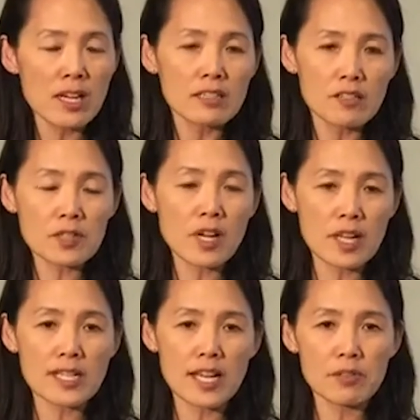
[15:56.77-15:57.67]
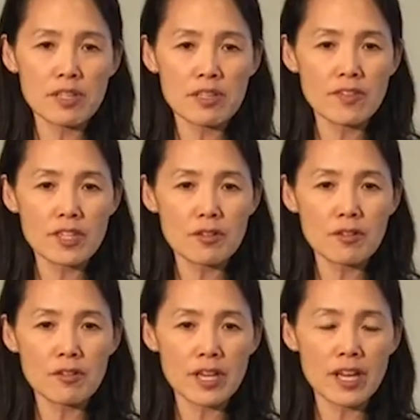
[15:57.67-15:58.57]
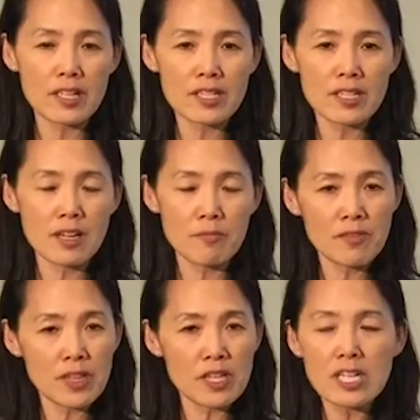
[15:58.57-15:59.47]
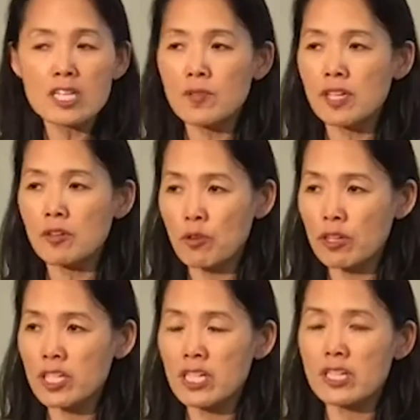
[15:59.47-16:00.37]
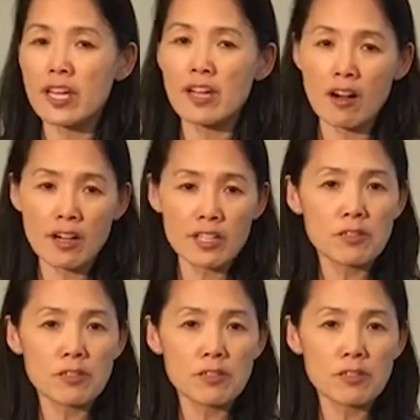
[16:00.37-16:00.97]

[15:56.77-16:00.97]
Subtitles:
close contact with individual, that if they need to be in quarantine, they are in